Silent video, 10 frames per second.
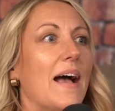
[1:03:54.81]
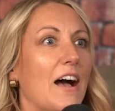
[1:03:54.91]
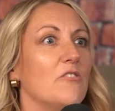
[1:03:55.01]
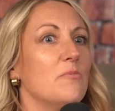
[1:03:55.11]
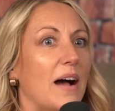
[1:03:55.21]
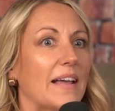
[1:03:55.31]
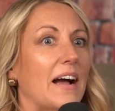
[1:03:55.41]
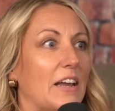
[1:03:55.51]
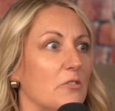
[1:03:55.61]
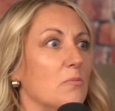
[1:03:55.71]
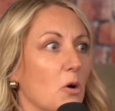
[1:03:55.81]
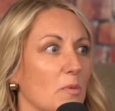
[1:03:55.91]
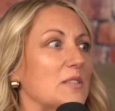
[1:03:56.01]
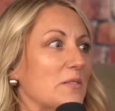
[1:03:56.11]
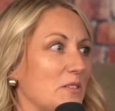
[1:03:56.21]
have my kind of
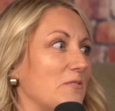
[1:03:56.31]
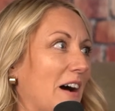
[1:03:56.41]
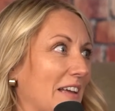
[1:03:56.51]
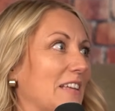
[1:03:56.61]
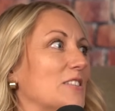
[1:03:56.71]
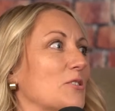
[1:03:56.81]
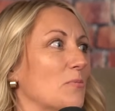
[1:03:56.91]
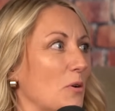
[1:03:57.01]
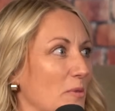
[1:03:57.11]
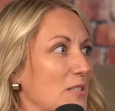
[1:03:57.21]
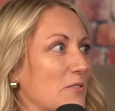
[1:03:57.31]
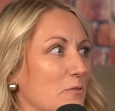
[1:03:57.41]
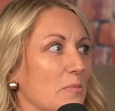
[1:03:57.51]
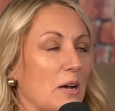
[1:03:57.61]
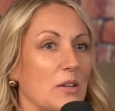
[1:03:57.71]
moments of defiance or moments
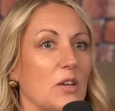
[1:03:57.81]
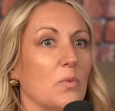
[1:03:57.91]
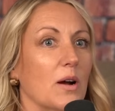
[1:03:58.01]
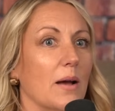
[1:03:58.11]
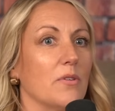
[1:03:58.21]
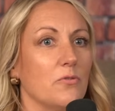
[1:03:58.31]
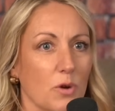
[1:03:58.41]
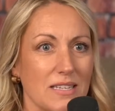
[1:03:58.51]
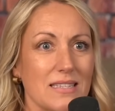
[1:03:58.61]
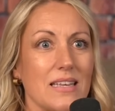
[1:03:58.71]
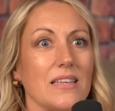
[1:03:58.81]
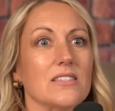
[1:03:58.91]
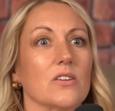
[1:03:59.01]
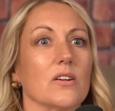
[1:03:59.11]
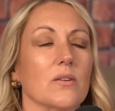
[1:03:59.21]
of rebellion where I would voice
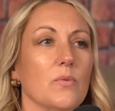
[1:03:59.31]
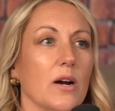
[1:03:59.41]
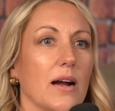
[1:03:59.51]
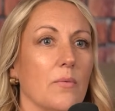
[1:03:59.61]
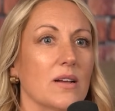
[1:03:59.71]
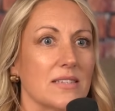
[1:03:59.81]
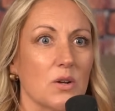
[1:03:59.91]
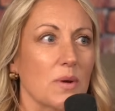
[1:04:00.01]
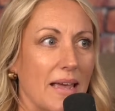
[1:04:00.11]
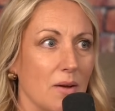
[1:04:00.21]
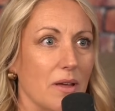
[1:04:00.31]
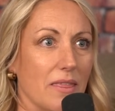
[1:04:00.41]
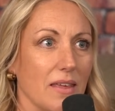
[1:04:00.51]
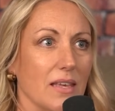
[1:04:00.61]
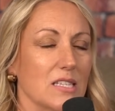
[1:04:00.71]
things or where I wasn't okay
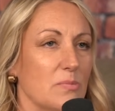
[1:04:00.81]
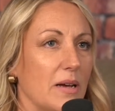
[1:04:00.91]
with things.